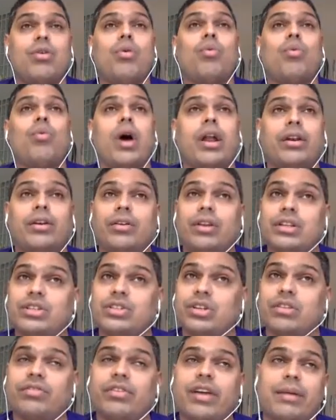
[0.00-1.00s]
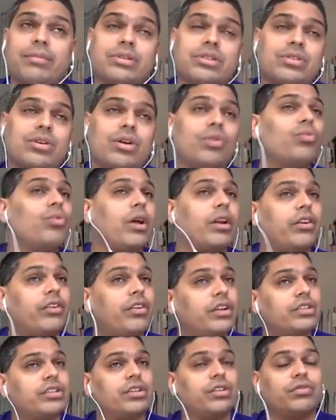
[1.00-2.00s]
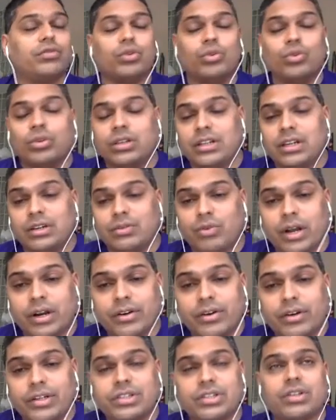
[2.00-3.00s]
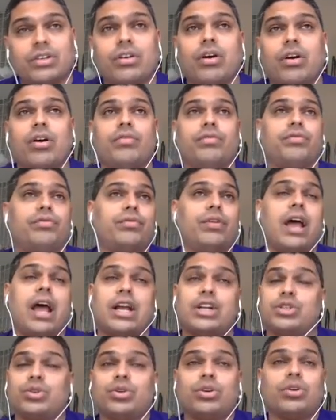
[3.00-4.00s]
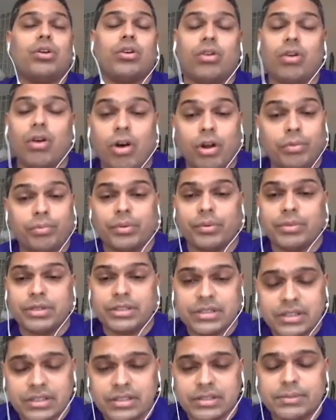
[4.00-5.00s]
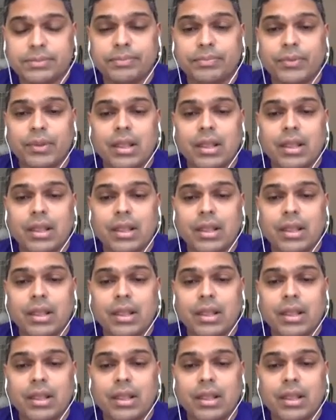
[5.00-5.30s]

one region of Amazon, one region of Google, and one region of Azure or on premises.